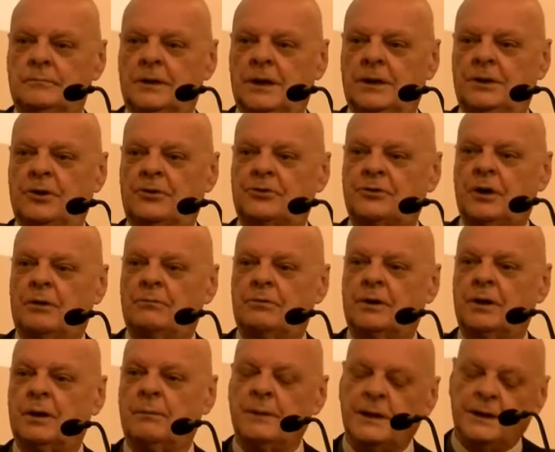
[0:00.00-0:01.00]
and
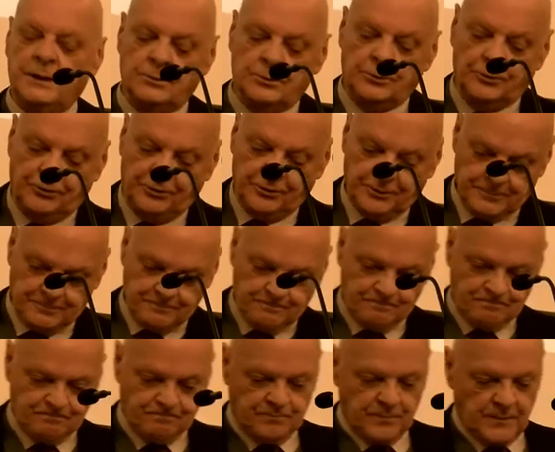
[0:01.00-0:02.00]
discover a means
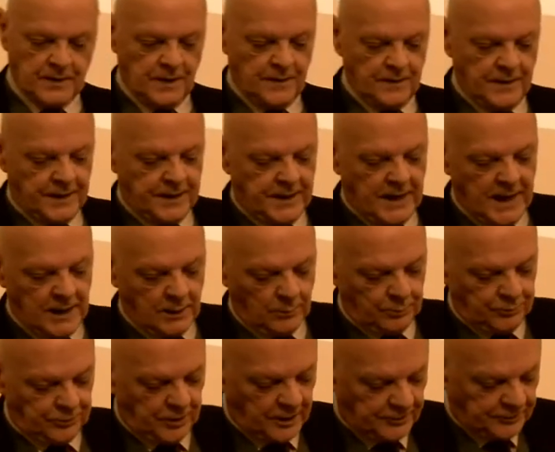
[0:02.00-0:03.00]
that
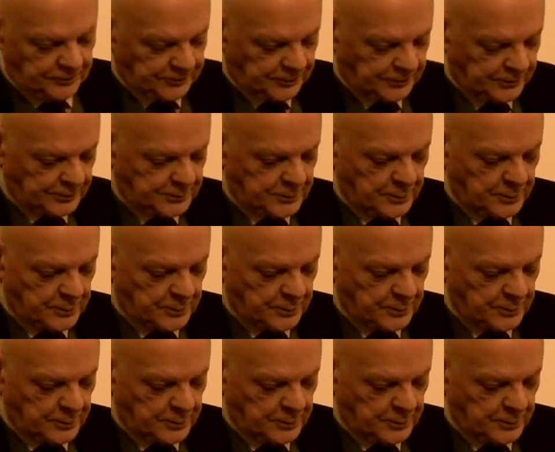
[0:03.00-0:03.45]
helps us